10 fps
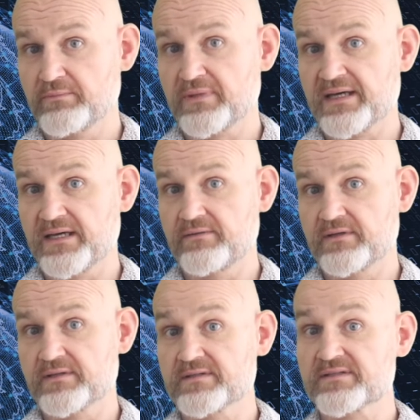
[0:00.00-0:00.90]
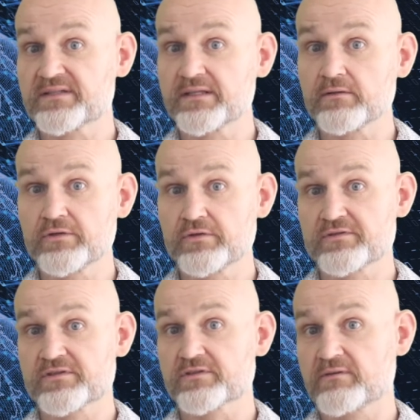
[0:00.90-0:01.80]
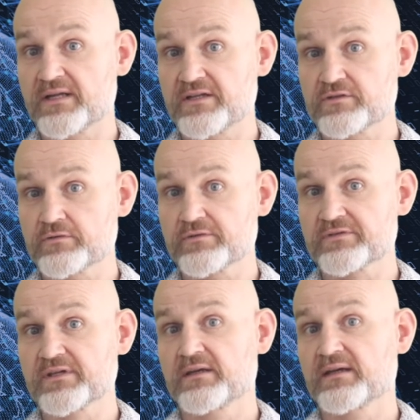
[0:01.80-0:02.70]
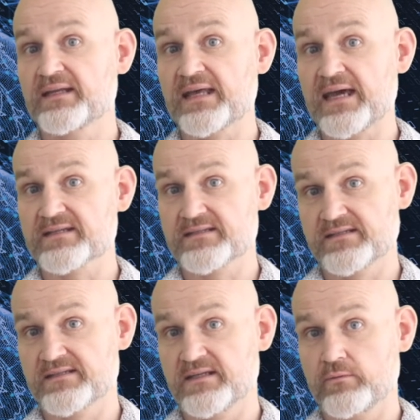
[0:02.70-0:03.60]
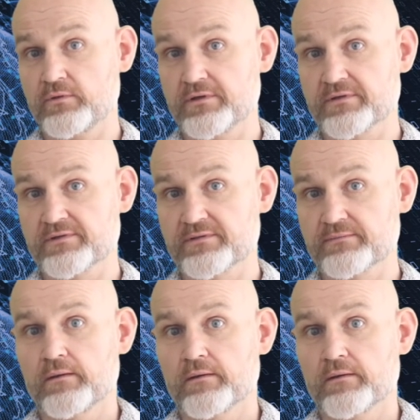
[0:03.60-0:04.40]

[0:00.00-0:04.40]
behaviour to steal users' credentials and access networks.